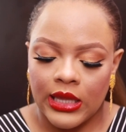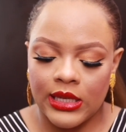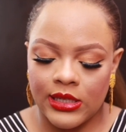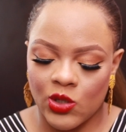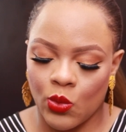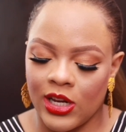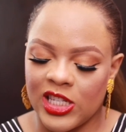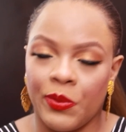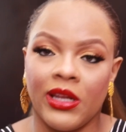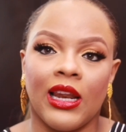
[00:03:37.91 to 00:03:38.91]
This is what a
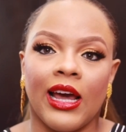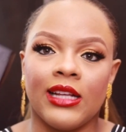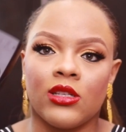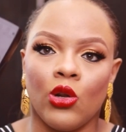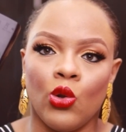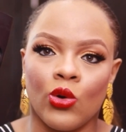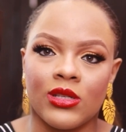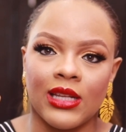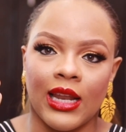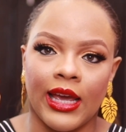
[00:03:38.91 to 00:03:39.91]
speed light
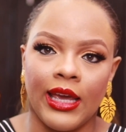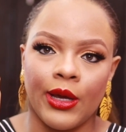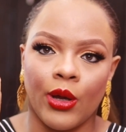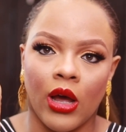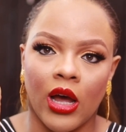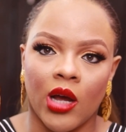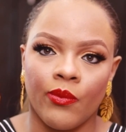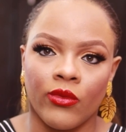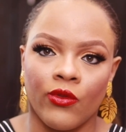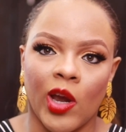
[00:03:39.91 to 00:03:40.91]
looks like.
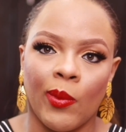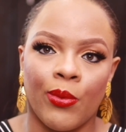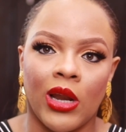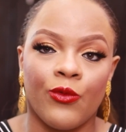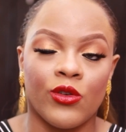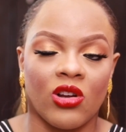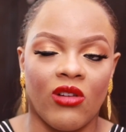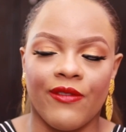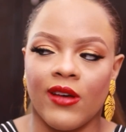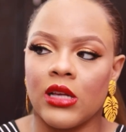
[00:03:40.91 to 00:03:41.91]
Very popular
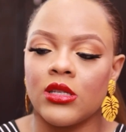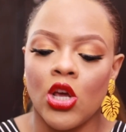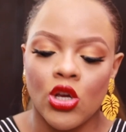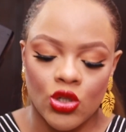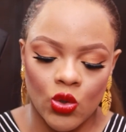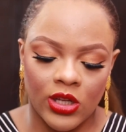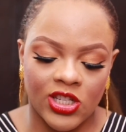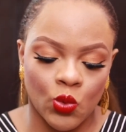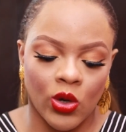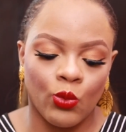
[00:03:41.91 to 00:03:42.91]
photographers. So this
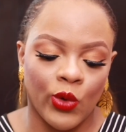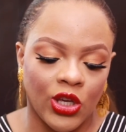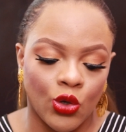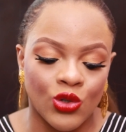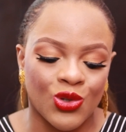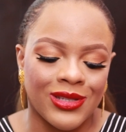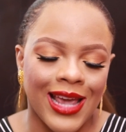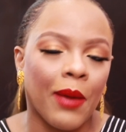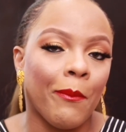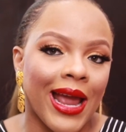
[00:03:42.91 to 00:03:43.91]
is what we use to
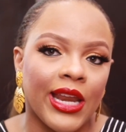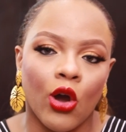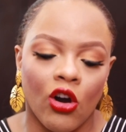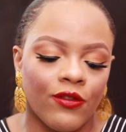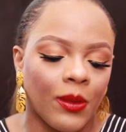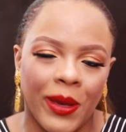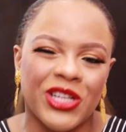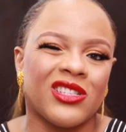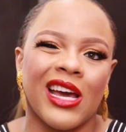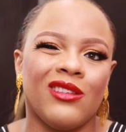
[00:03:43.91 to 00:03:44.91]
take many of the
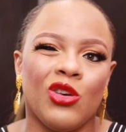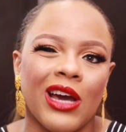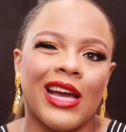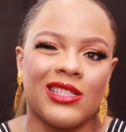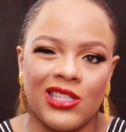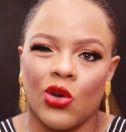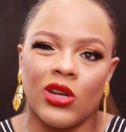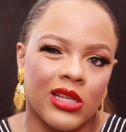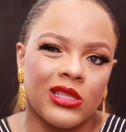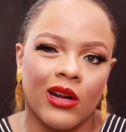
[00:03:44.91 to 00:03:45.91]
pictures that you guys see on
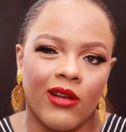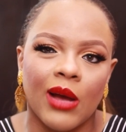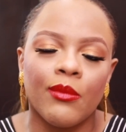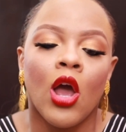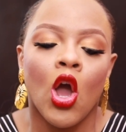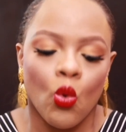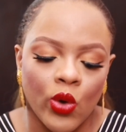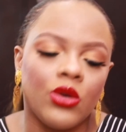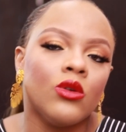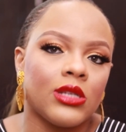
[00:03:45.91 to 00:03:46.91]
Instagram.
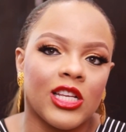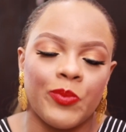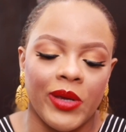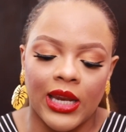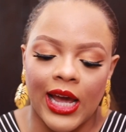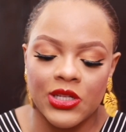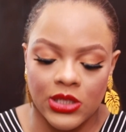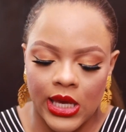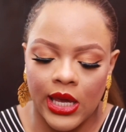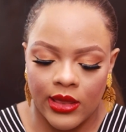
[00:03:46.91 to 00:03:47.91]
We use a speed light to
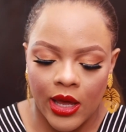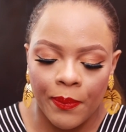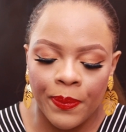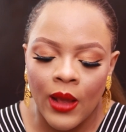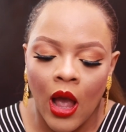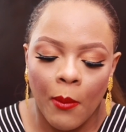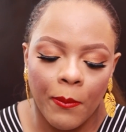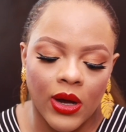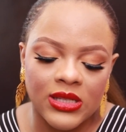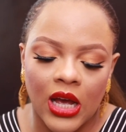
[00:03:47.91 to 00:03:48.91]
take them.
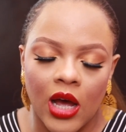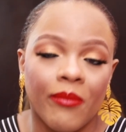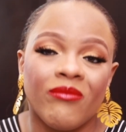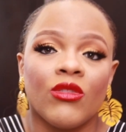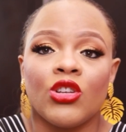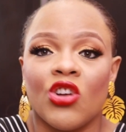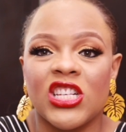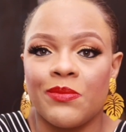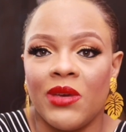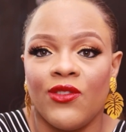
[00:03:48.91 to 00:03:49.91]
But
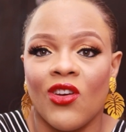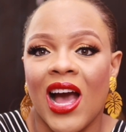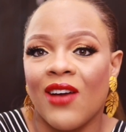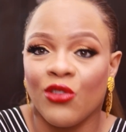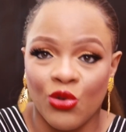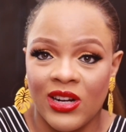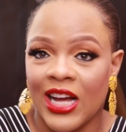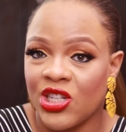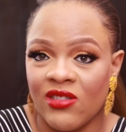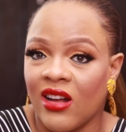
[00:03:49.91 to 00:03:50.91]
trust me, if you have good
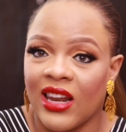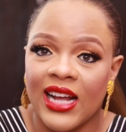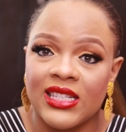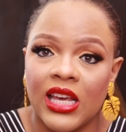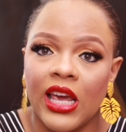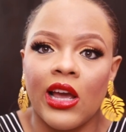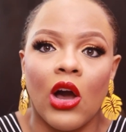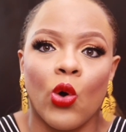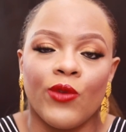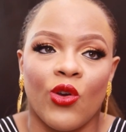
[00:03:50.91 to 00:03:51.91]
natural lighting,
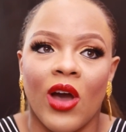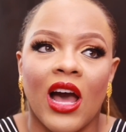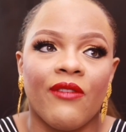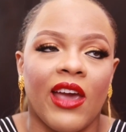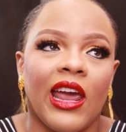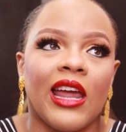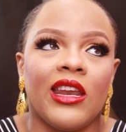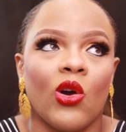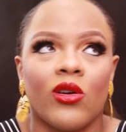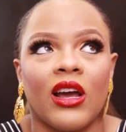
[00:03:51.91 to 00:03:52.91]
or if you have
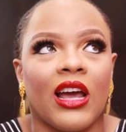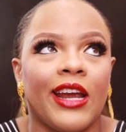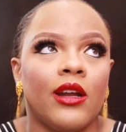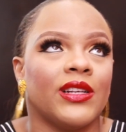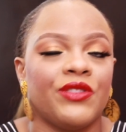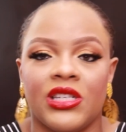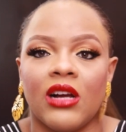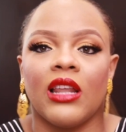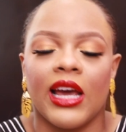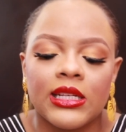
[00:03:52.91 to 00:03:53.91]
any other kind of
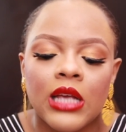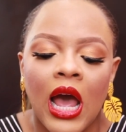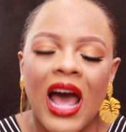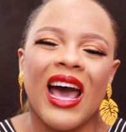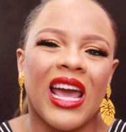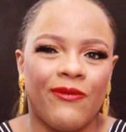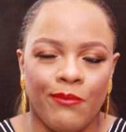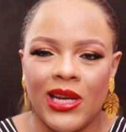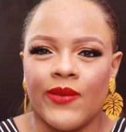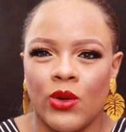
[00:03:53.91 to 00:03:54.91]
artificial light, I
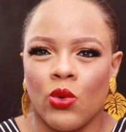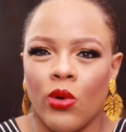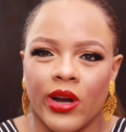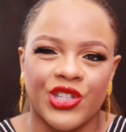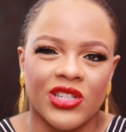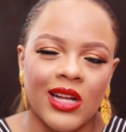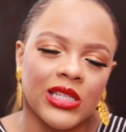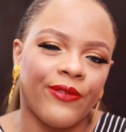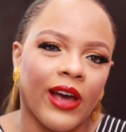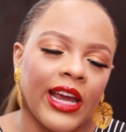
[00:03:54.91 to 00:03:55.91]
believe it will work just
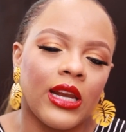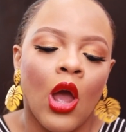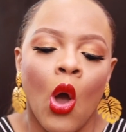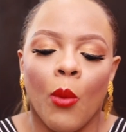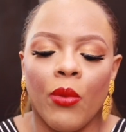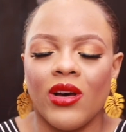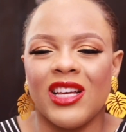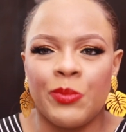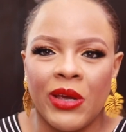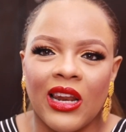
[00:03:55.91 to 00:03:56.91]
as fine. But
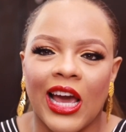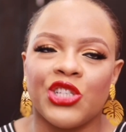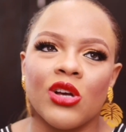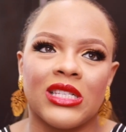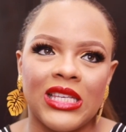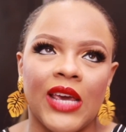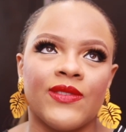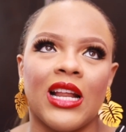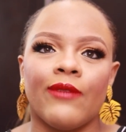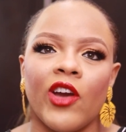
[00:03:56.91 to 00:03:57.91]
a speed light just
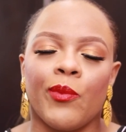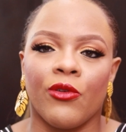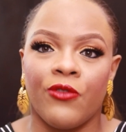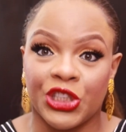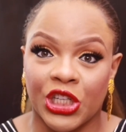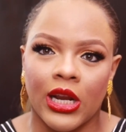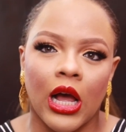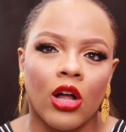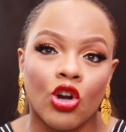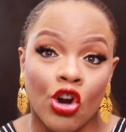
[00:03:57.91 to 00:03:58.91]
gives it that very
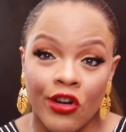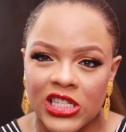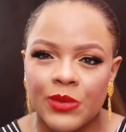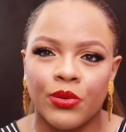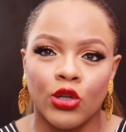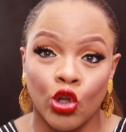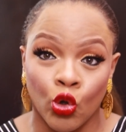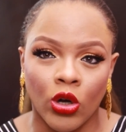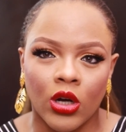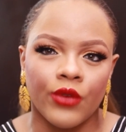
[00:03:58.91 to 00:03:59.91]
professional, crisp
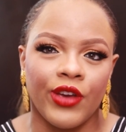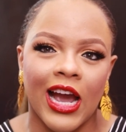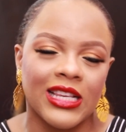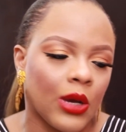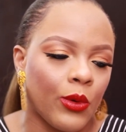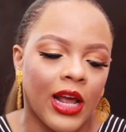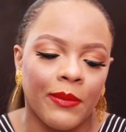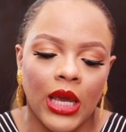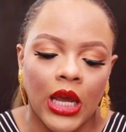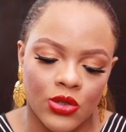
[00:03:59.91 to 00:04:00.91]
look, if you guys get what I
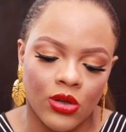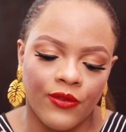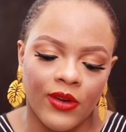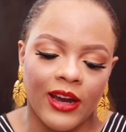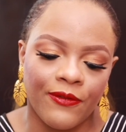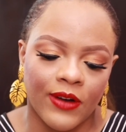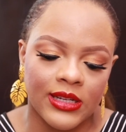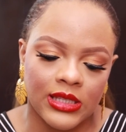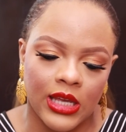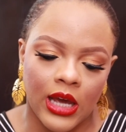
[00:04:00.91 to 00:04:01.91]
mean. So the very
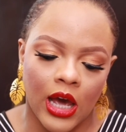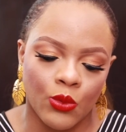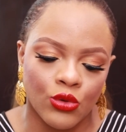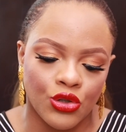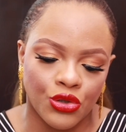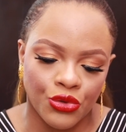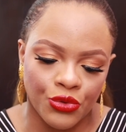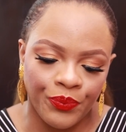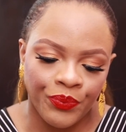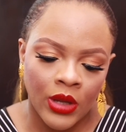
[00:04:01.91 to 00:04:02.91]
first thing I would
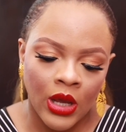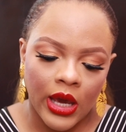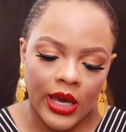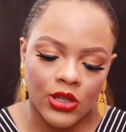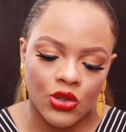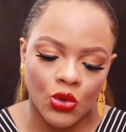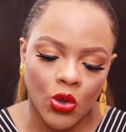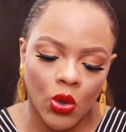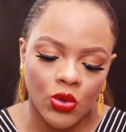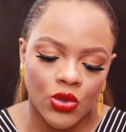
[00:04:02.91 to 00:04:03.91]
do is to
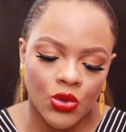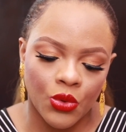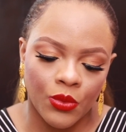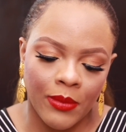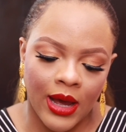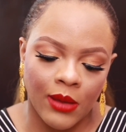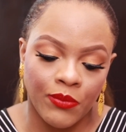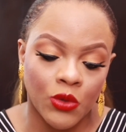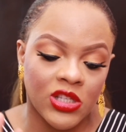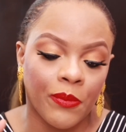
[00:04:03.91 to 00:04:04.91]
go to my
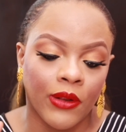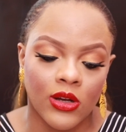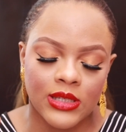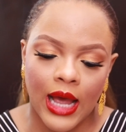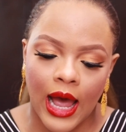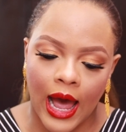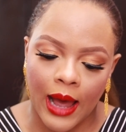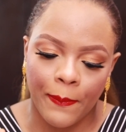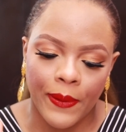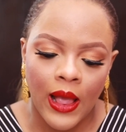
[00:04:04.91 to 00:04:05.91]
Beauty Plus
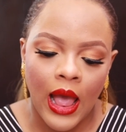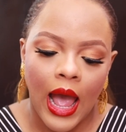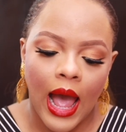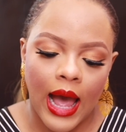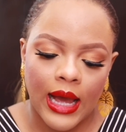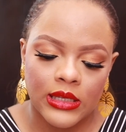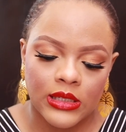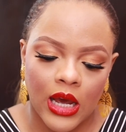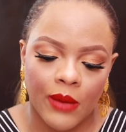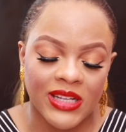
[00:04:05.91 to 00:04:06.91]
app,
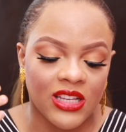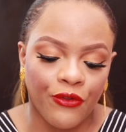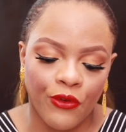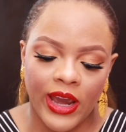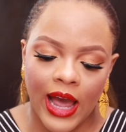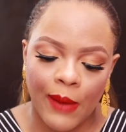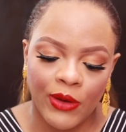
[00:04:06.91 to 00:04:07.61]
and it's a free app.